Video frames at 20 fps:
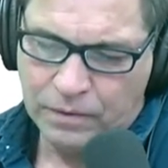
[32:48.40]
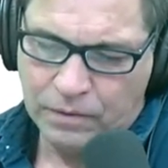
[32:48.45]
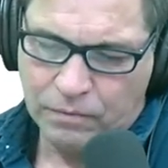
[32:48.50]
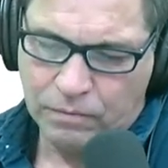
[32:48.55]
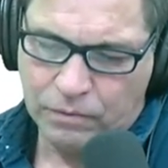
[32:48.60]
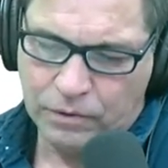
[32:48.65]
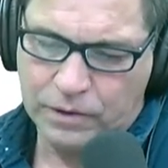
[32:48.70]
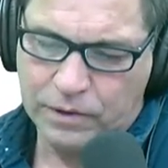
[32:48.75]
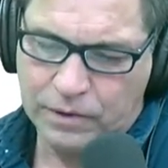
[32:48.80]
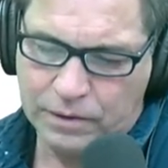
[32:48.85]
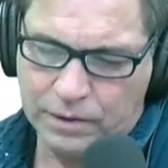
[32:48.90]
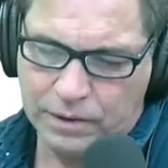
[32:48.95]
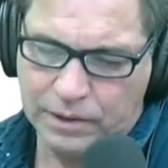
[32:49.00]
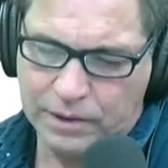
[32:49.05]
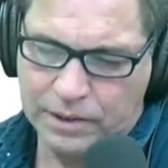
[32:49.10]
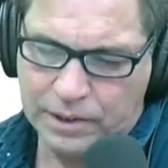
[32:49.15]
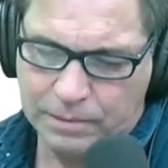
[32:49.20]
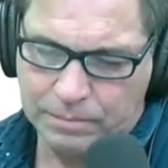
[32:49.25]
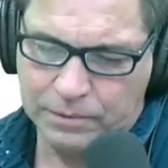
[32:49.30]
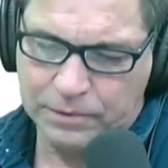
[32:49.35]
Working on a
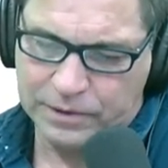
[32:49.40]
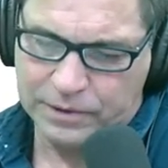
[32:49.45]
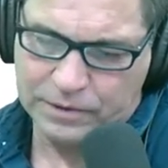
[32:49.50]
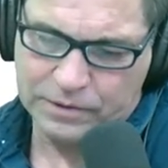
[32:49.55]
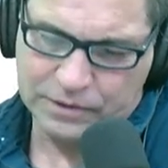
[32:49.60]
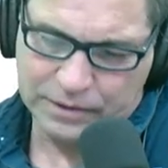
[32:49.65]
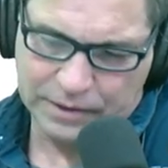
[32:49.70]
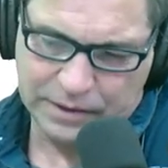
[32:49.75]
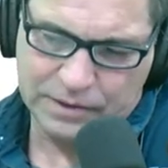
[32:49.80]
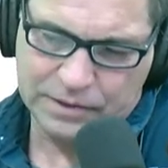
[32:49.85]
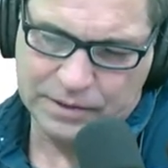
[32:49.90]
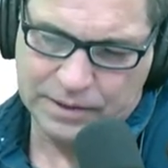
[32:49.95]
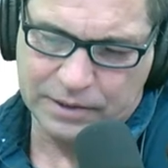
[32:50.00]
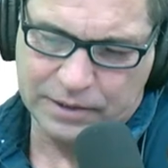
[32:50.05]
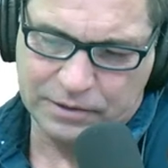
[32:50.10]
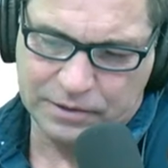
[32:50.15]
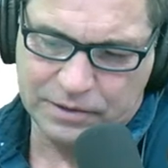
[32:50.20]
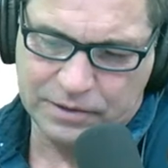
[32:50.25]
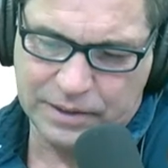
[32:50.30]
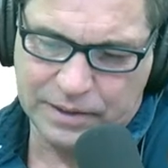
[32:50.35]
couple deals. See, he's
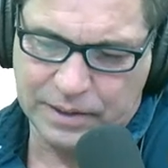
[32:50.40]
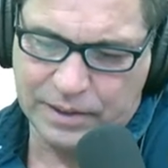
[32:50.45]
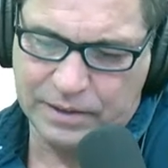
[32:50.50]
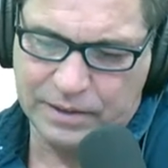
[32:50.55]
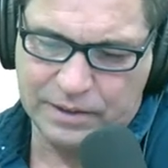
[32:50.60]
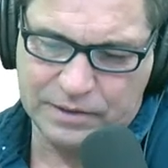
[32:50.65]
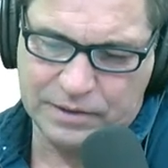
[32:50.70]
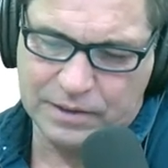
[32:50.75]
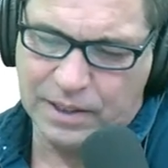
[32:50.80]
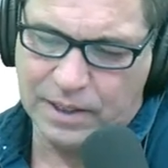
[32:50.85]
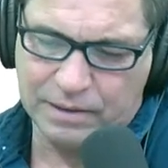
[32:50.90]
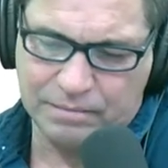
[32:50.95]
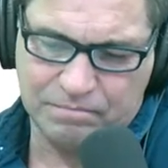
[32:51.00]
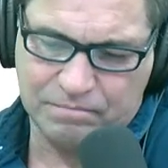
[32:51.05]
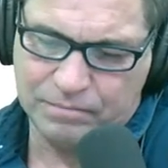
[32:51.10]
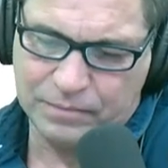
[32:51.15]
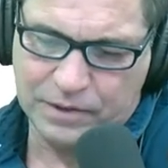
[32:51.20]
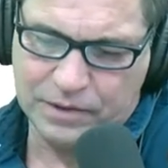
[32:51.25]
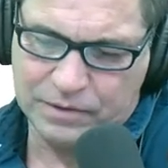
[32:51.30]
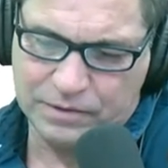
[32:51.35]
actually saying he's not.
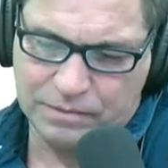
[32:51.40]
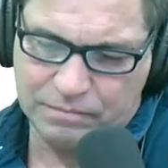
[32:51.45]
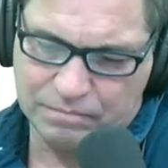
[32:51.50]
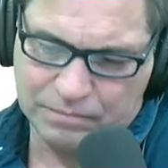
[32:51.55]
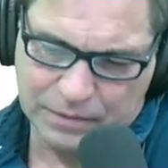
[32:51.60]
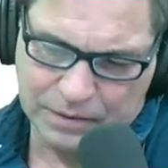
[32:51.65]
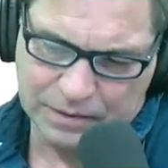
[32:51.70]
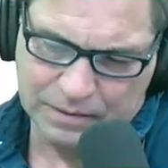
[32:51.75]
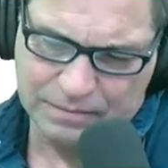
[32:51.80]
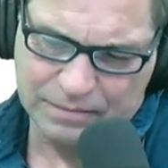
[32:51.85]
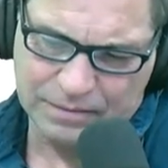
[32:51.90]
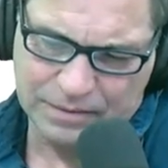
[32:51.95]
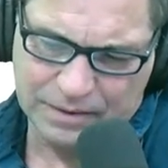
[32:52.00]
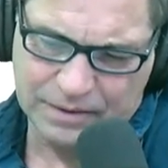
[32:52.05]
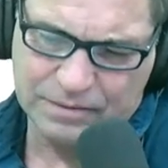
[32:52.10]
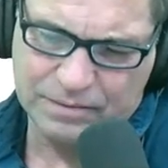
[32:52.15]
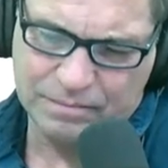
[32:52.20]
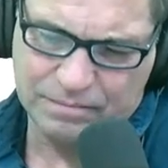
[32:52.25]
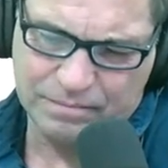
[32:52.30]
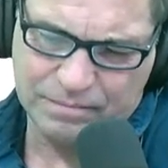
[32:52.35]
He's
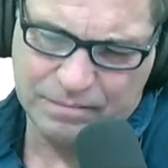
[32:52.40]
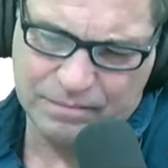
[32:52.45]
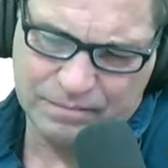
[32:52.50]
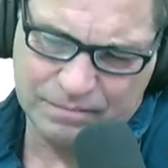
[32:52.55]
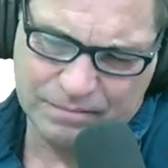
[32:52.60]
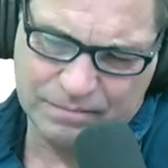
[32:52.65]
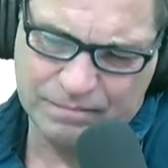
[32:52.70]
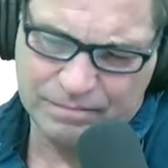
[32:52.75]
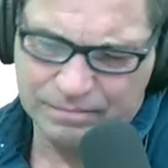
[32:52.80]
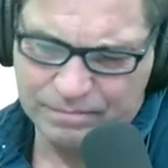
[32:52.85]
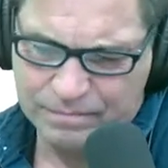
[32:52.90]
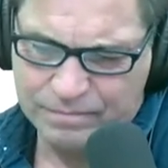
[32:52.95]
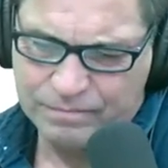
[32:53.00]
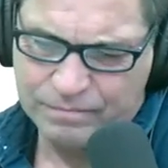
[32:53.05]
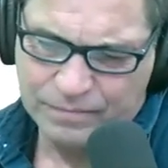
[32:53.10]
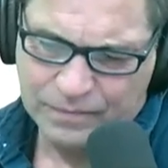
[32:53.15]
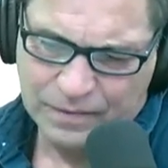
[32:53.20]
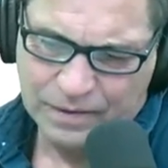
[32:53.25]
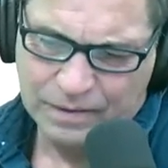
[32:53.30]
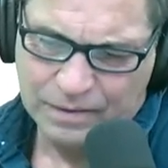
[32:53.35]
he's
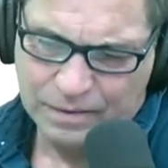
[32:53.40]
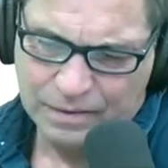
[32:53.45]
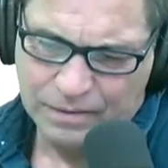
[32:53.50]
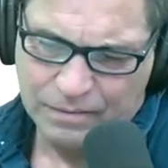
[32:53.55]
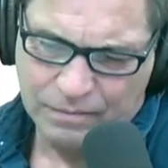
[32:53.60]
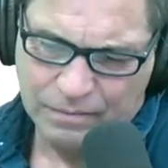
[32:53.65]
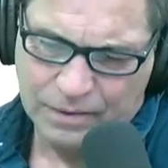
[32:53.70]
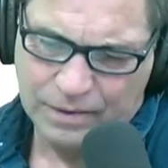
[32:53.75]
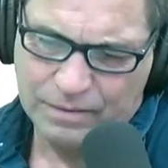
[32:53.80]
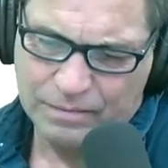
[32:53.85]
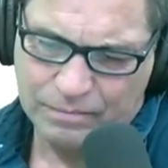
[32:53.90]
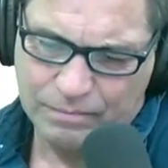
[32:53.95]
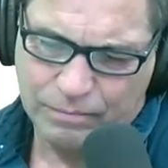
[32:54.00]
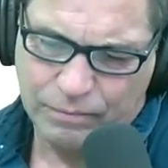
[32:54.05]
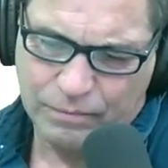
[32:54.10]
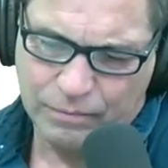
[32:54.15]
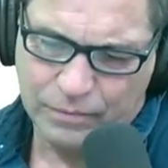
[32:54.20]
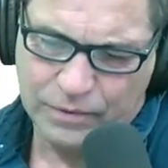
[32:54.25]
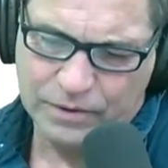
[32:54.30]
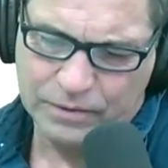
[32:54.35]
with
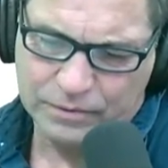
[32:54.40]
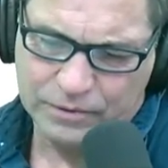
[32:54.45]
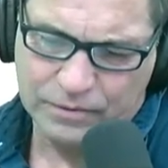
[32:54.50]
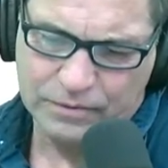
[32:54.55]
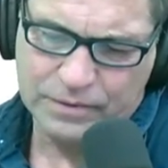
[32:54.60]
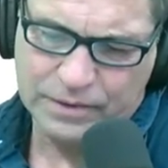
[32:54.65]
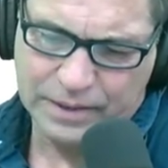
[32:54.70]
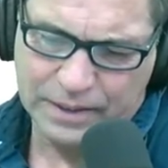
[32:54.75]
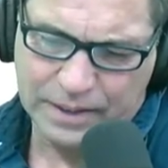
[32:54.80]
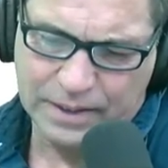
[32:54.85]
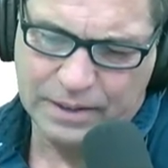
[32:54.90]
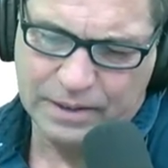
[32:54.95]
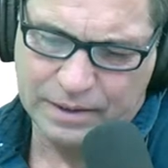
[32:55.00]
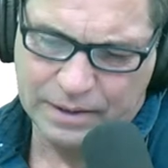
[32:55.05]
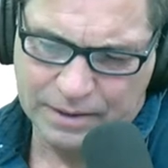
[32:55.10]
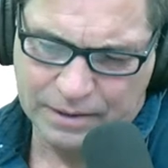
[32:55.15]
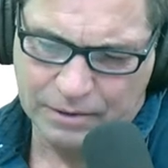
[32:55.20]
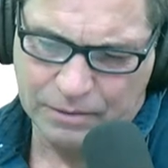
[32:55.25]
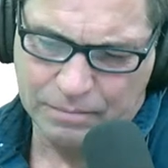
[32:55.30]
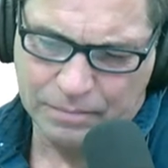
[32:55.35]
realtors and
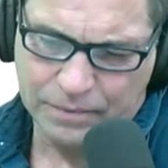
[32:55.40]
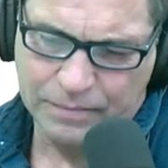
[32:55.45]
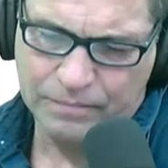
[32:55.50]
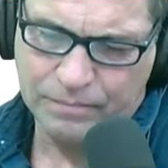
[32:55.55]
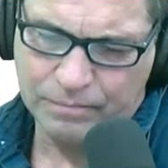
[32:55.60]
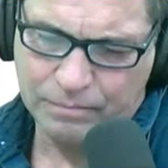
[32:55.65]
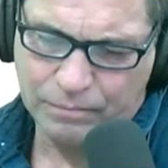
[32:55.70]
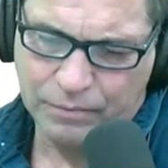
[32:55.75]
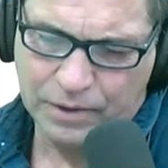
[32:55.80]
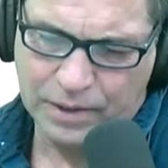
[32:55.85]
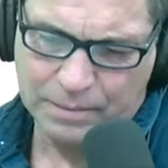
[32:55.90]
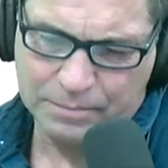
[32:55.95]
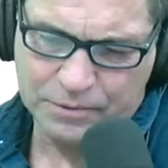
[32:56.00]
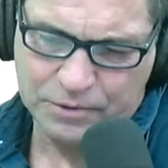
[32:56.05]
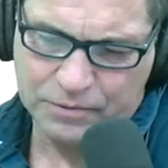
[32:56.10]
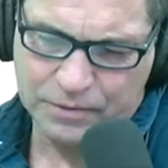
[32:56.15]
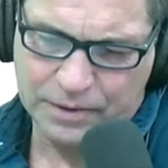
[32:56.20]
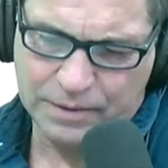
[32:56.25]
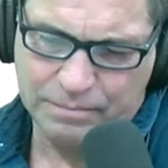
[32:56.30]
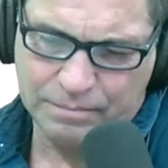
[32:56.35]
help.
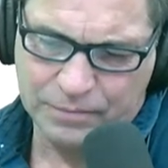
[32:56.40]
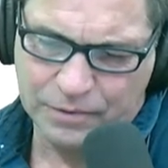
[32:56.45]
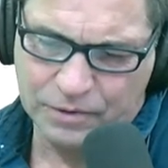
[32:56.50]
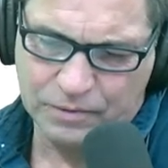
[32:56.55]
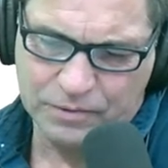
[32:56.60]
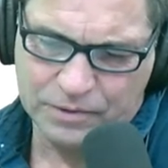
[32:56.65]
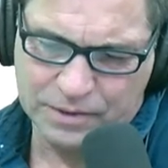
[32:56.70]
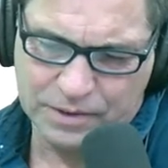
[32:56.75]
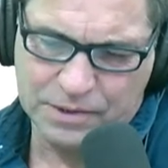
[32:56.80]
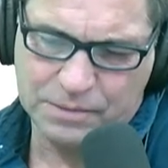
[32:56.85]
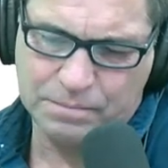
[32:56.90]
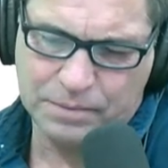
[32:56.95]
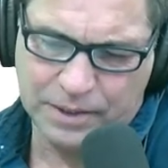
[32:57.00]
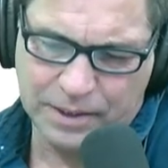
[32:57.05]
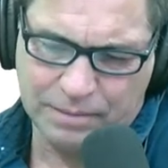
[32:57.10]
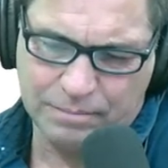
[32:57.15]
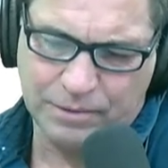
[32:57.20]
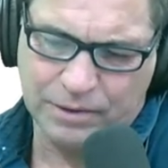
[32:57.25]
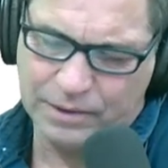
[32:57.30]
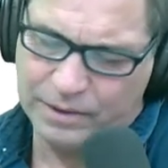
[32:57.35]
PropStream, no sense
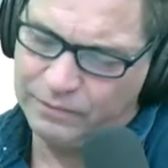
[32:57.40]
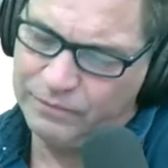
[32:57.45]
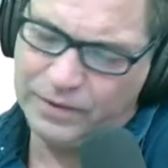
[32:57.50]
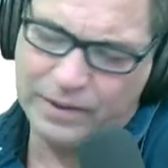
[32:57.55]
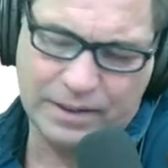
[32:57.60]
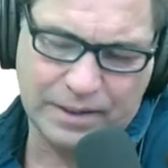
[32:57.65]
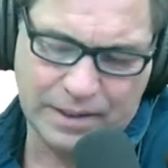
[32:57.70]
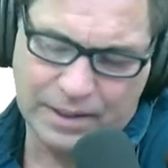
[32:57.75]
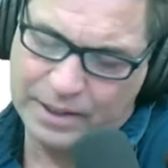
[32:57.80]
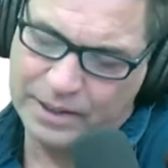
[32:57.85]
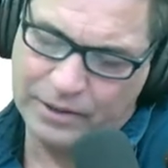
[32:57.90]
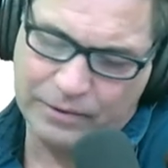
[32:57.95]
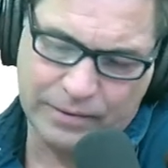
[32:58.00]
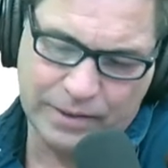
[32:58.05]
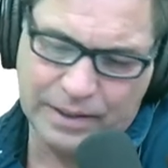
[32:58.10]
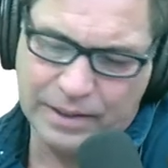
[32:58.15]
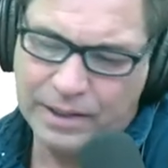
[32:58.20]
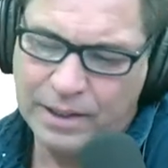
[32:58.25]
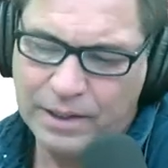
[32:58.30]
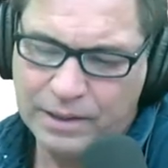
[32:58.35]
paying monthly fee. Yeah, I
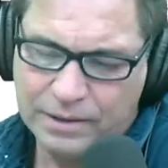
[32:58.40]
agree.